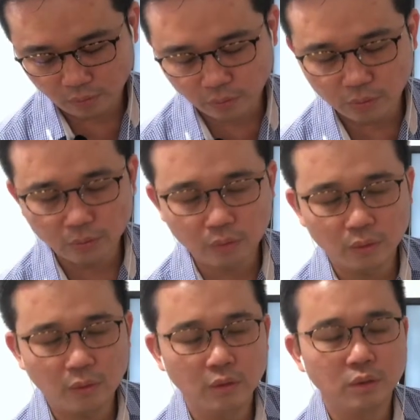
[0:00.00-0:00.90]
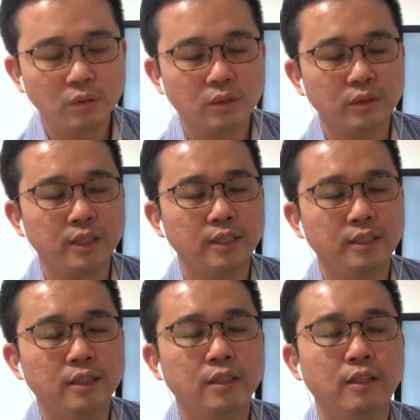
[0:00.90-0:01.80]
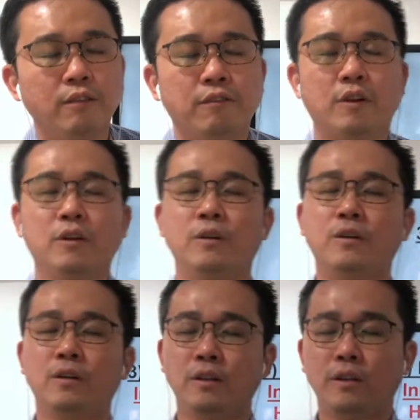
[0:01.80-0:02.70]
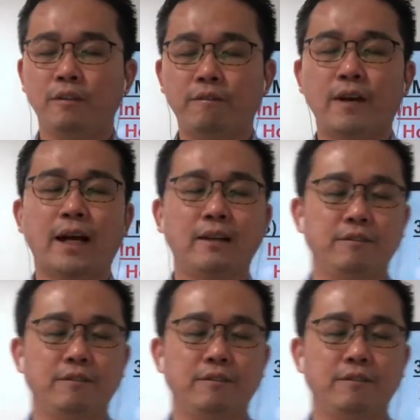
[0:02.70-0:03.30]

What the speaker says: 2, 3, 4, 5.